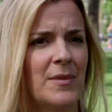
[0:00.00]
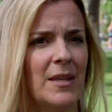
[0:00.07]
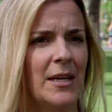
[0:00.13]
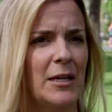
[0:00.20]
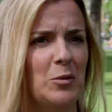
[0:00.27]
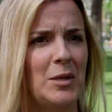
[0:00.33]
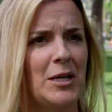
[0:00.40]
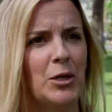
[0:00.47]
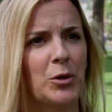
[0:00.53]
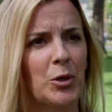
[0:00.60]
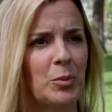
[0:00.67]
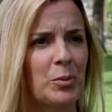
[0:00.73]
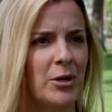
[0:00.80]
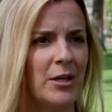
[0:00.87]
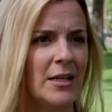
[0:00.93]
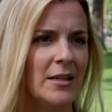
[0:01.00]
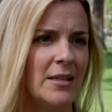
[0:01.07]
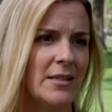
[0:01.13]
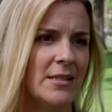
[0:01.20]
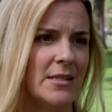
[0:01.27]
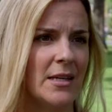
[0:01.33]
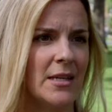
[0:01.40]
It can be incorporating
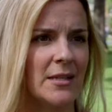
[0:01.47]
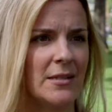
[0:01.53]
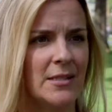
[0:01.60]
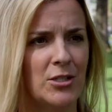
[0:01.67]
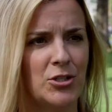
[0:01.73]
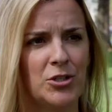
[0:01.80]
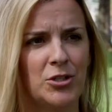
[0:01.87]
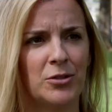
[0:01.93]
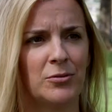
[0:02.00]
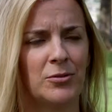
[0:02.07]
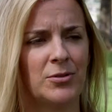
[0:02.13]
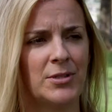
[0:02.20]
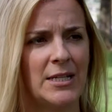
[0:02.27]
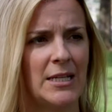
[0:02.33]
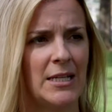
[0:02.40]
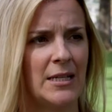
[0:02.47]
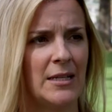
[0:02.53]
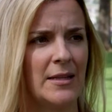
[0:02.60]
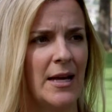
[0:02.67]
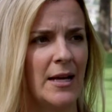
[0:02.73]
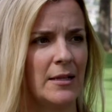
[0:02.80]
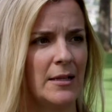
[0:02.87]
these things into your
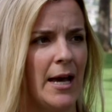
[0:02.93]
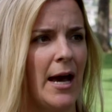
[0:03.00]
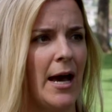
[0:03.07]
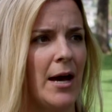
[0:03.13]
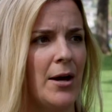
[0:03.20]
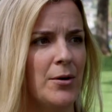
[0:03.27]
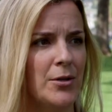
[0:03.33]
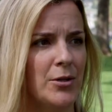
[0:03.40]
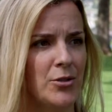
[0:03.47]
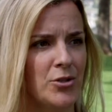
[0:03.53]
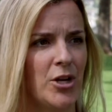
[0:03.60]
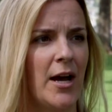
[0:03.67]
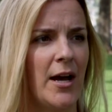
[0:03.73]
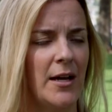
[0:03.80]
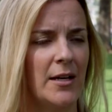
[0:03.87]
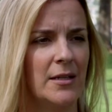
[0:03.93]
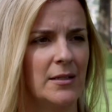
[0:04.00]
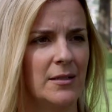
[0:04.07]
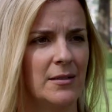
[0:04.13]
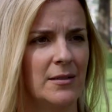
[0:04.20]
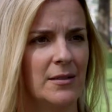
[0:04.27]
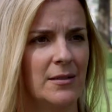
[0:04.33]
routine that allow your
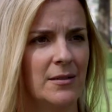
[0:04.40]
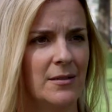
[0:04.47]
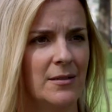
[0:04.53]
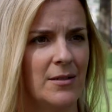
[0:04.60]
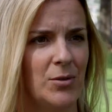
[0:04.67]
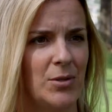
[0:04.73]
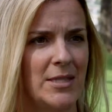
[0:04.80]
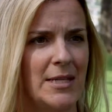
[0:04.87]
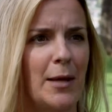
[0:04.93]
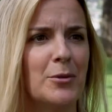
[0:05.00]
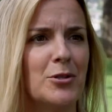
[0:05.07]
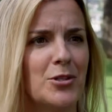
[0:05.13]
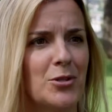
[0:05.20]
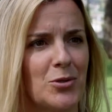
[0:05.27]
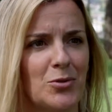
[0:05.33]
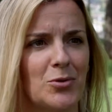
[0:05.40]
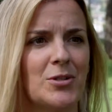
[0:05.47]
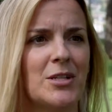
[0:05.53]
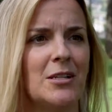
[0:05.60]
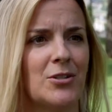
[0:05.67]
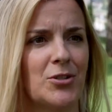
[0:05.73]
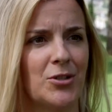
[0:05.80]
child to establish those
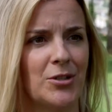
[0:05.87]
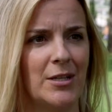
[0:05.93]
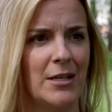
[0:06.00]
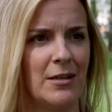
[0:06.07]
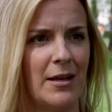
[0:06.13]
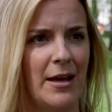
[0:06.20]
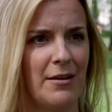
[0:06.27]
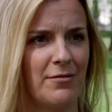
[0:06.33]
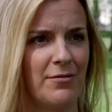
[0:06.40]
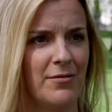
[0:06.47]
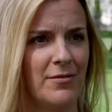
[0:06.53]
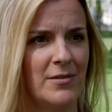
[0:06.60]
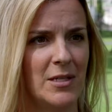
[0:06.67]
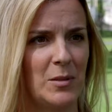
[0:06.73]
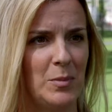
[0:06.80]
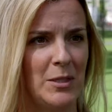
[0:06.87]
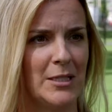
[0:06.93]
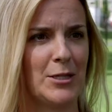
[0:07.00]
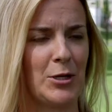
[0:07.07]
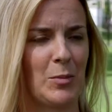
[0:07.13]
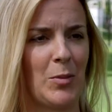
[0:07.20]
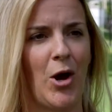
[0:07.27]
routines early in life, to
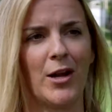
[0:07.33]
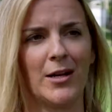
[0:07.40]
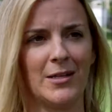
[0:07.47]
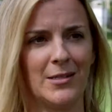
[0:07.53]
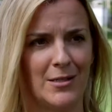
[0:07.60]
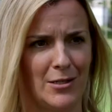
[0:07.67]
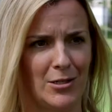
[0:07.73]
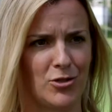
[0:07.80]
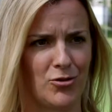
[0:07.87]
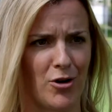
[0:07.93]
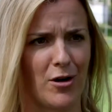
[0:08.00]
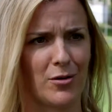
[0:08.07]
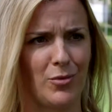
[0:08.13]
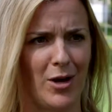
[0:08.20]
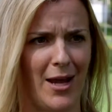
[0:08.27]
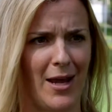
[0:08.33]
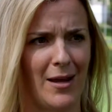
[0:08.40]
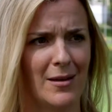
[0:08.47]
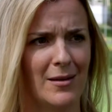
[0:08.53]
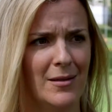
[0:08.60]
build their bodies in a strong way.